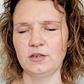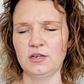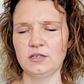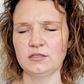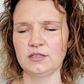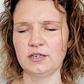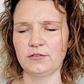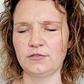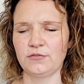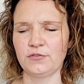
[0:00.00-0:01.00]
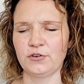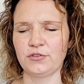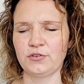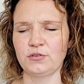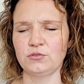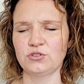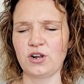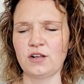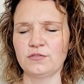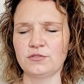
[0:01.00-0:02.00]
It's like if the further you
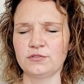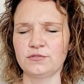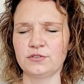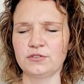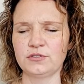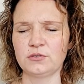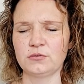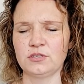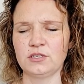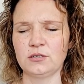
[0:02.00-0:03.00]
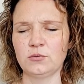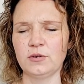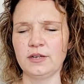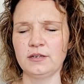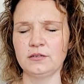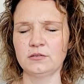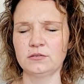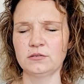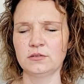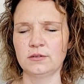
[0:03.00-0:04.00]
travel, the further you can get away.
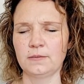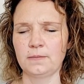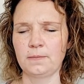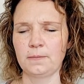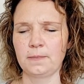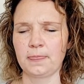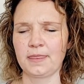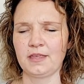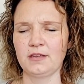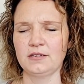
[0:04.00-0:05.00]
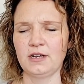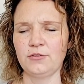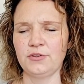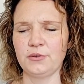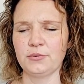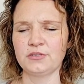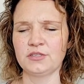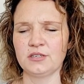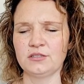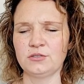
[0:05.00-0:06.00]
And now that you are
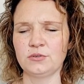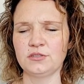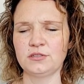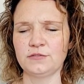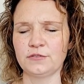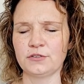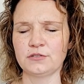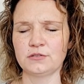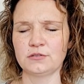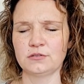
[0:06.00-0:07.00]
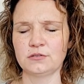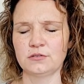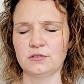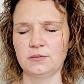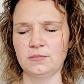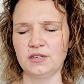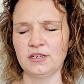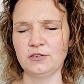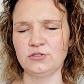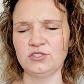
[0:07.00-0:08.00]
dust, you are different. But yet
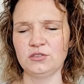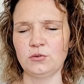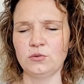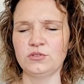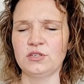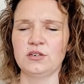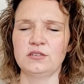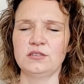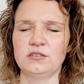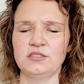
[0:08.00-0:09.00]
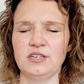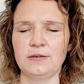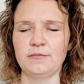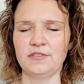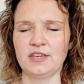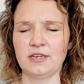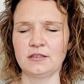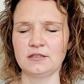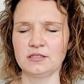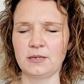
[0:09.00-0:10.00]
you're still holding on to the same thing,
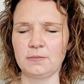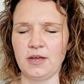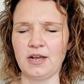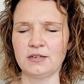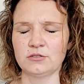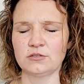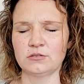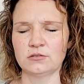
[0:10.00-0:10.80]
the same pattern.